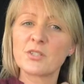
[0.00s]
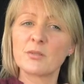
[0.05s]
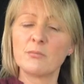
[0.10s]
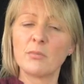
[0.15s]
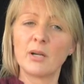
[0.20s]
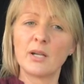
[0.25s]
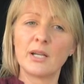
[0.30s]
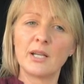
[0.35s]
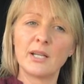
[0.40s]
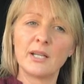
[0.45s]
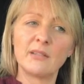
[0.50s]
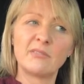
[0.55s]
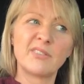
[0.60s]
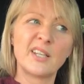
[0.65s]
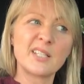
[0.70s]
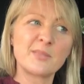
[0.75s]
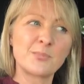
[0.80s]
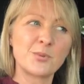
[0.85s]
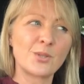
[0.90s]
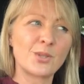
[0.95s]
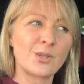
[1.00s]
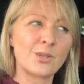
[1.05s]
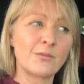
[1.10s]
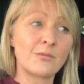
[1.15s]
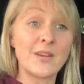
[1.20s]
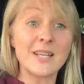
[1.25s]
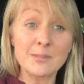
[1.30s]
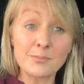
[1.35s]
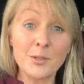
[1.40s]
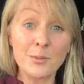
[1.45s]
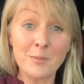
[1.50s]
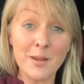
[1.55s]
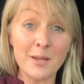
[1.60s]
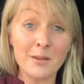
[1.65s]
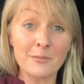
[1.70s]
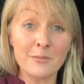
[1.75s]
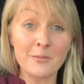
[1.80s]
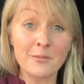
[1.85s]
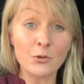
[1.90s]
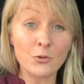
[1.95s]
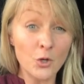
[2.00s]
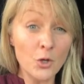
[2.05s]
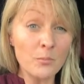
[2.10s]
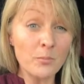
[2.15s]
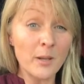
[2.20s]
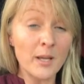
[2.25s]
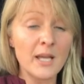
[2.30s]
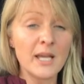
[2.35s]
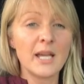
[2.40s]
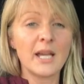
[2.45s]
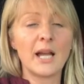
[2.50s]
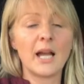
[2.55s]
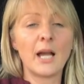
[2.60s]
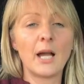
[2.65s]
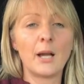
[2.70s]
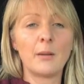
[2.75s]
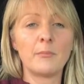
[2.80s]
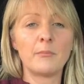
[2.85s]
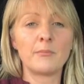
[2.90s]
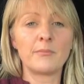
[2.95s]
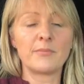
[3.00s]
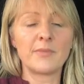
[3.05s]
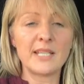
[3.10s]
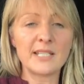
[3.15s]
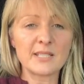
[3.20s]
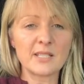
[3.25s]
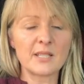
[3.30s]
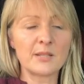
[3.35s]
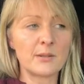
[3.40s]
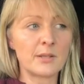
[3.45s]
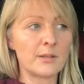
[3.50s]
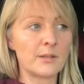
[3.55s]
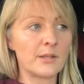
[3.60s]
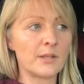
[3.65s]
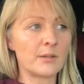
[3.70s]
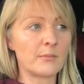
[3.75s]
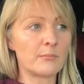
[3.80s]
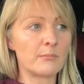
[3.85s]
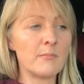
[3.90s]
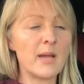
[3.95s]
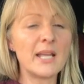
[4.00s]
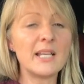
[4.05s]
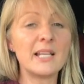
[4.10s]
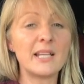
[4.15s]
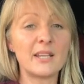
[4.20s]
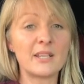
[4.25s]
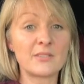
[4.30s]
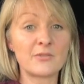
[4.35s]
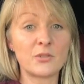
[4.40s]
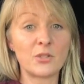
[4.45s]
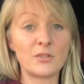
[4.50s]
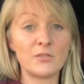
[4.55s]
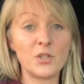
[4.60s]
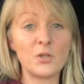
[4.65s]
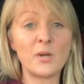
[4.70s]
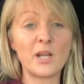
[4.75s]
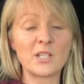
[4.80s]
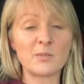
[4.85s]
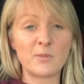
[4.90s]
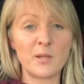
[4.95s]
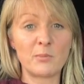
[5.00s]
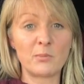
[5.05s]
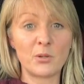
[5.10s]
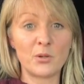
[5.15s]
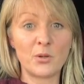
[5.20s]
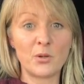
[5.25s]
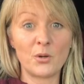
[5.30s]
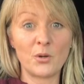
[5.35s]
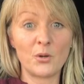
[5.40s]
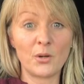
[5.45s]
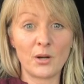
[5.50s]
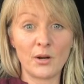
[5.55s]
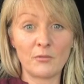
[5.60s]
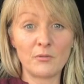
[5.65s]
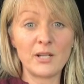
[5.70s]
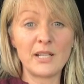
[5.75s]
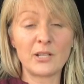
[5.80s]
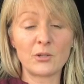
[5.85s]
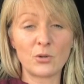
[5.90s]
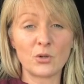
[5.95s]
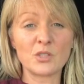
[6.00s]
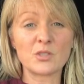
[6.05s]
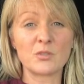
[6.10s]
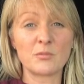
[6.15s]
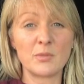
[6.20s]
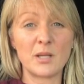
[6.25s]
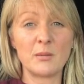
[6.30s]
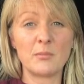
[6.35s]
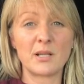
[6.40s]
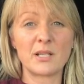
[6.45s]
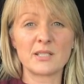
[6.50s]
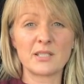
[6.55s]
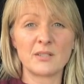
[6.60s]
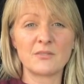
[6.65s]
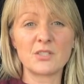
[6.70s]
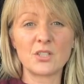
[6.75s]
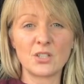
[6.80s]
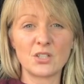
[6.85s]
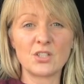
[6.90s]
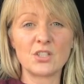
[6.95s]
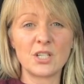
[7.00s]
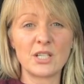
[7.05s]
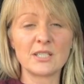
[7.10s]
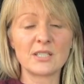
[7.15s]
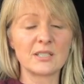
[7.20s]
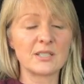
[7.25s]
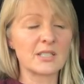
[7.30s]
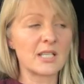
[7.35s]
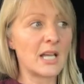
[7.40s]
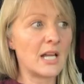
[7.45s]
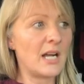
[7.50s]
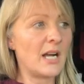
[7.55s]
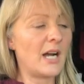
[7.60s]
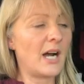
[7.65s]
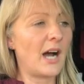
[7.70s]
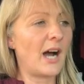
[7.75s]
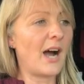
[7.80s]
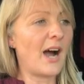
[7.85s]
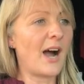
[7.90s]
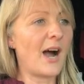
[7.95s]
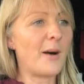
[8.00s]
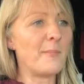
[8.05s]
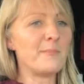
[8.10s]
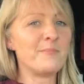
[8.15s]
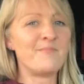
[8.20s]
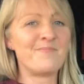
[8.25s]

my Facebook group, these are the mainly it's full of New Age people who are really cross with me because I've turned to Jesus. So